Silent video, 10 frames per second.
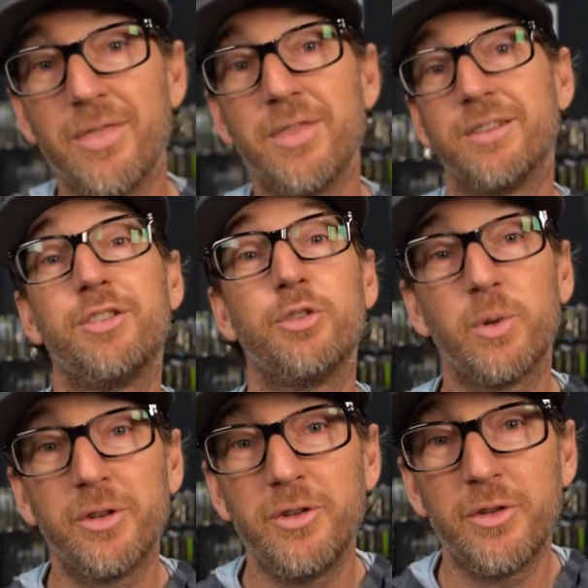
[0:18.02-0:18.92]
This is
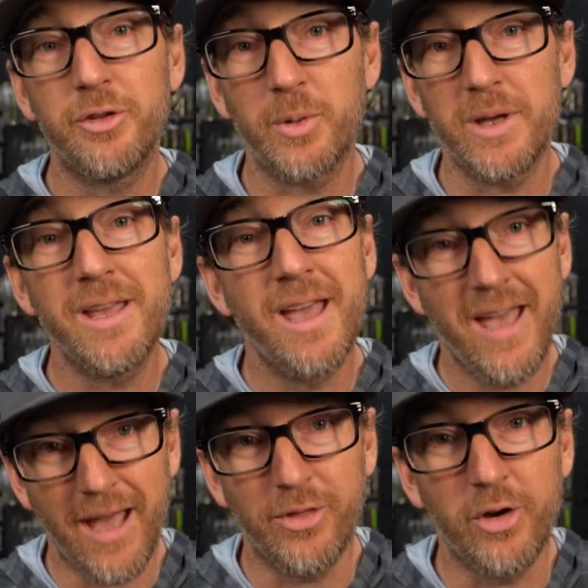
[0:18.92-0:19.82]
what's new this week
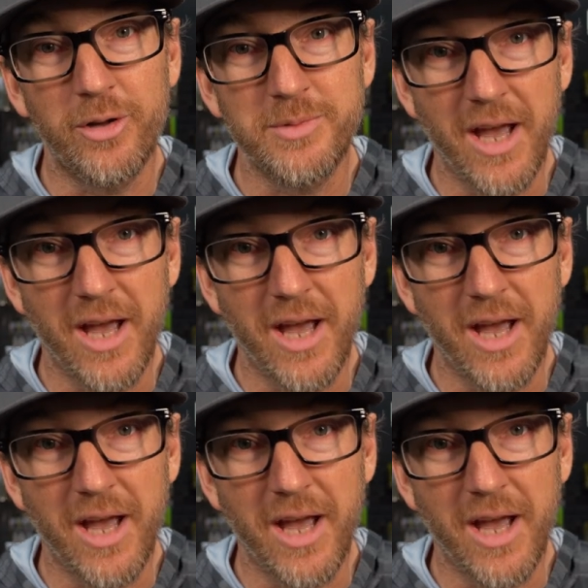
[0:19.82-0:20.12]
at the Hookup